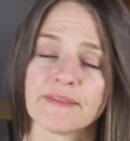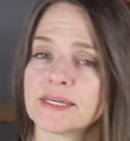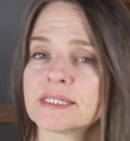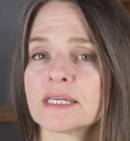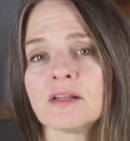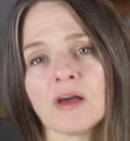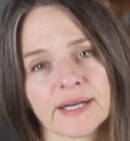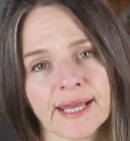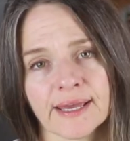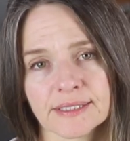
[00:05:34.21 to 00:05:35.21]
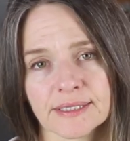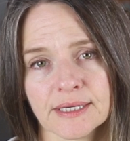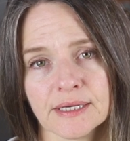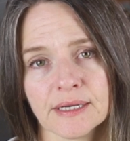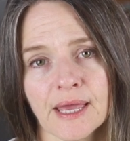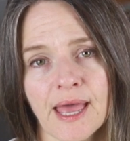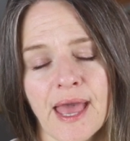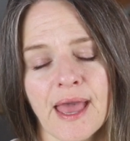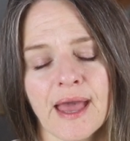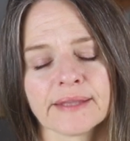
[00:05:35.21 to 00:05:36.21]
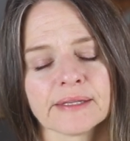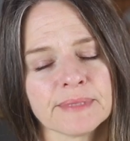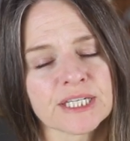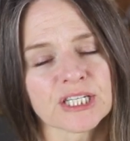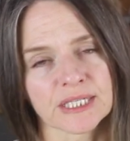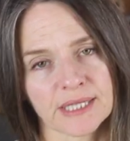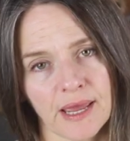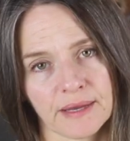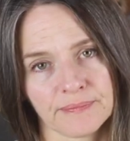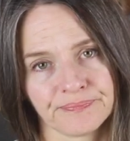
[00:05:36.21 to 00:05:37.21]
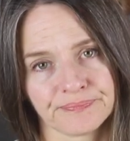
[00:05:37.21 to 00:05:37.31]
They sell on Etsy, and let me just say,